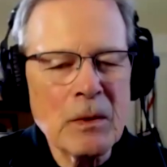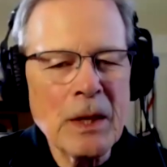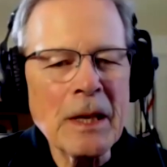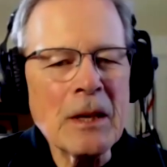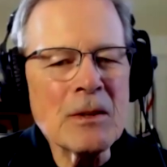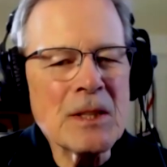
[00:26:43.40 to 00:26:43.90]

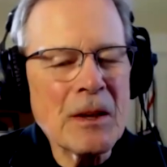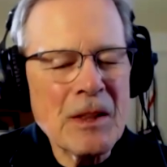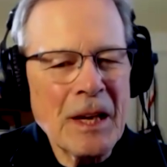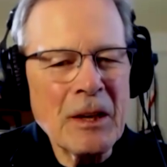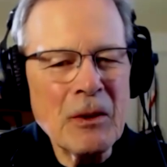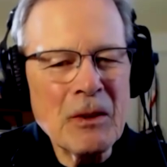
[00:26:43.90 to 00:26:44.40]
Thank you.
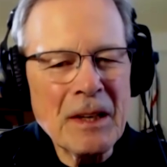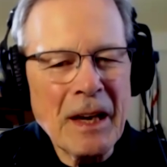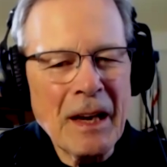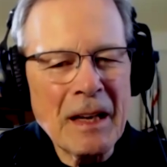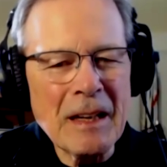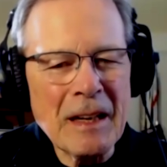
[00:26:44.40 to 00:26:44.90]
Thank you
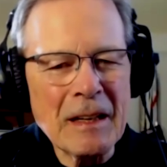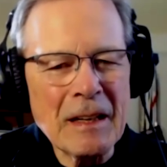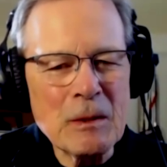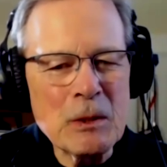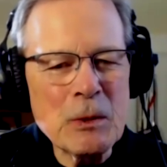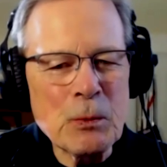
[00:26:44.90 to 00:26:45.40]
again. And
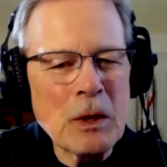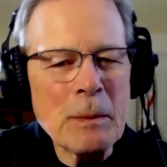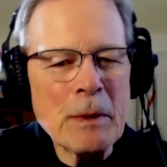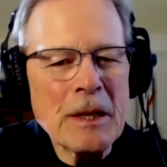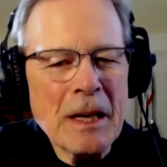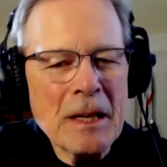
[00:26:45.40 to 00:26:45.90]
it's really
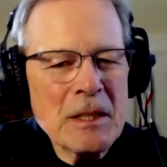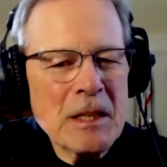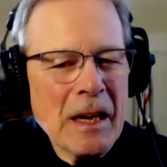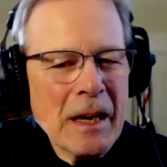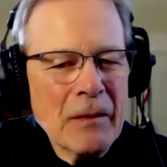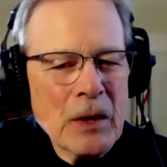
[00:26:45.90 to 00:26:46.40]
been nice
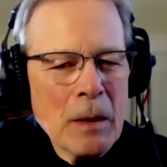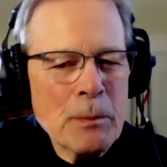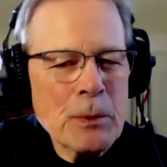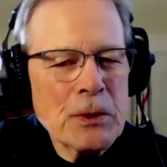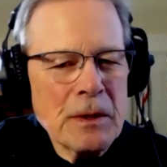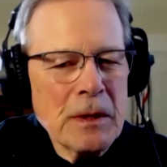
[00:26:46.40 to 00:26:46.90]
to have an
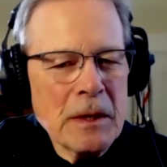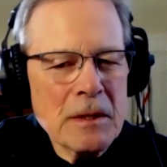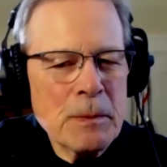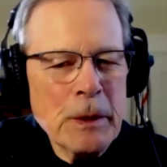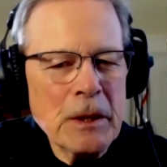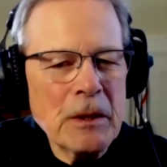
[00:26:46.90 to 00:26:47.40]
opportunity to
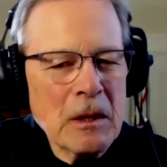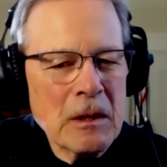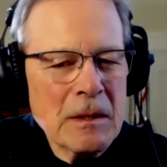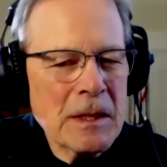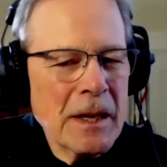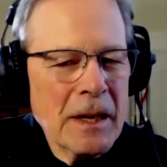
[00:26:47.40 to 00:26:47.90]
speak to you
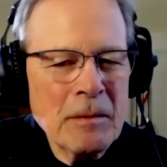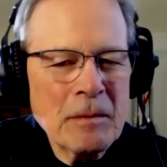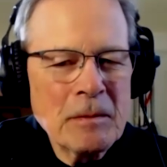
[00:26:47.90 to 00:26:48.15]
today.